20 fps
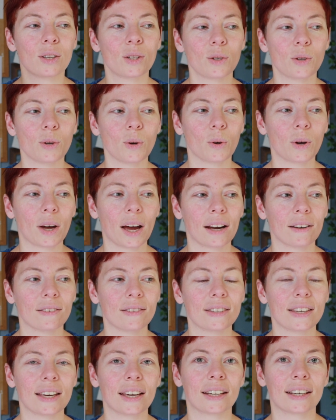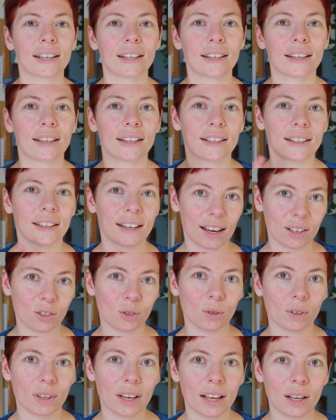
to kind of take natural